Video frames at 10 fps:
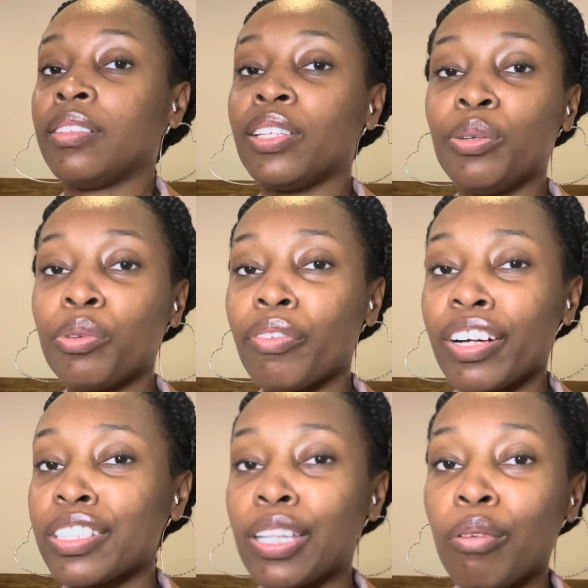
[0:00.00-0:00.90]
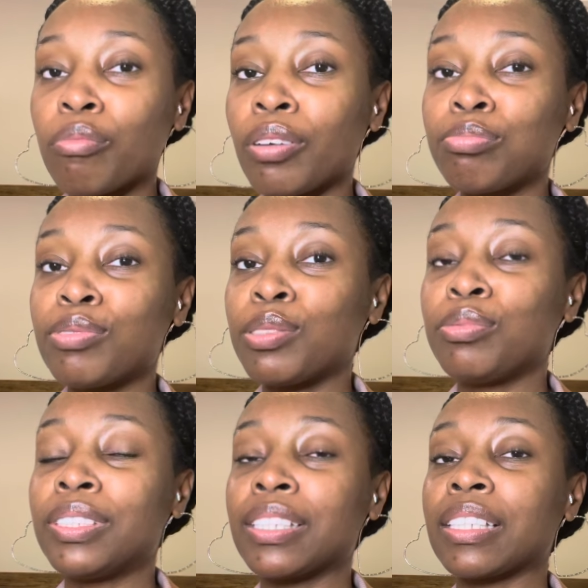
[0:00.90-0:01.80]
the universe don't want
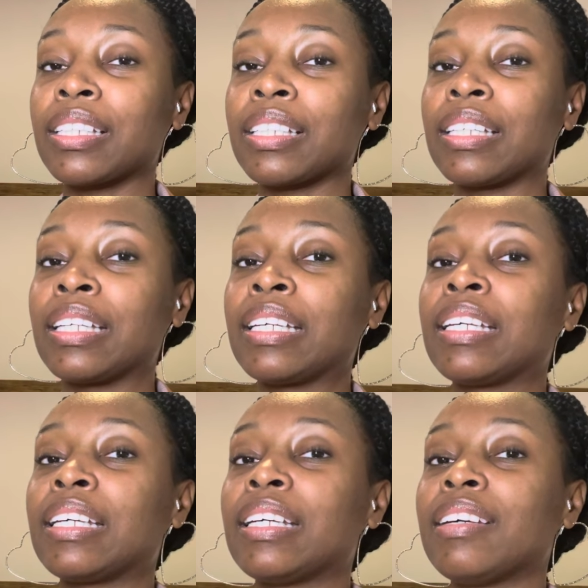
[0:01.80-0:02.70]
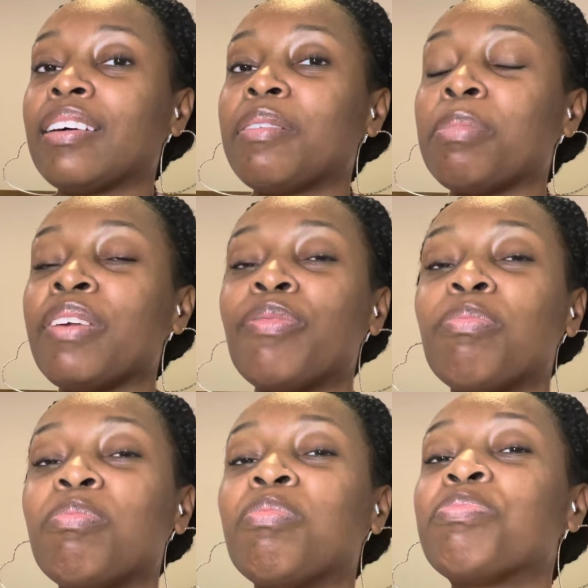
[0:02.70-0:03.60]
you to be
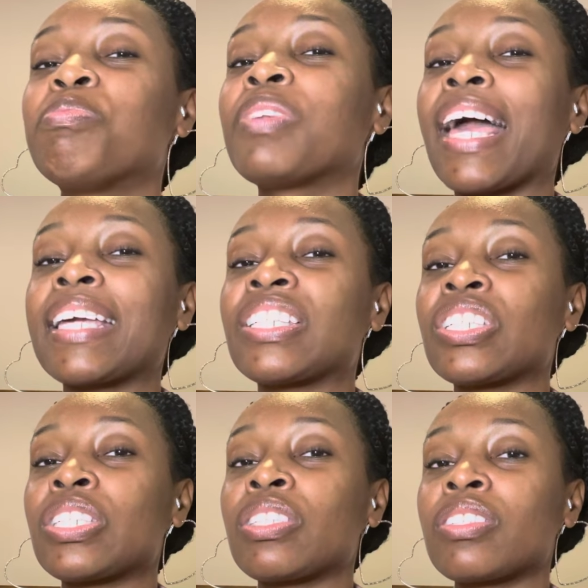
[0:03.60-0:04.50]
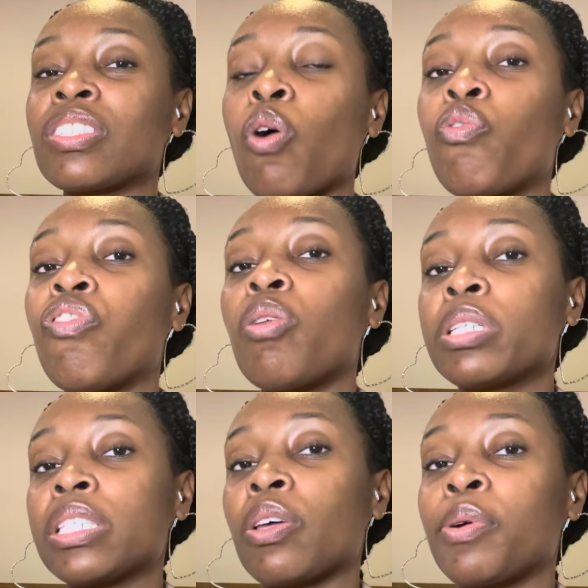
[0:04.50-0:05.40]
like just so
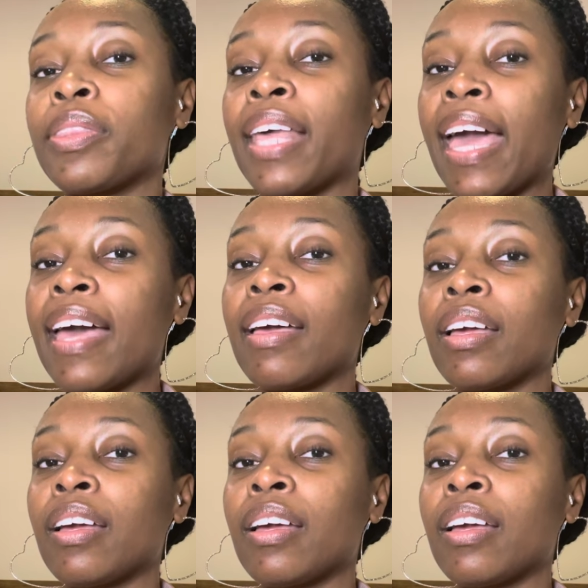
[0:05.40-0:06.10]
focused on that,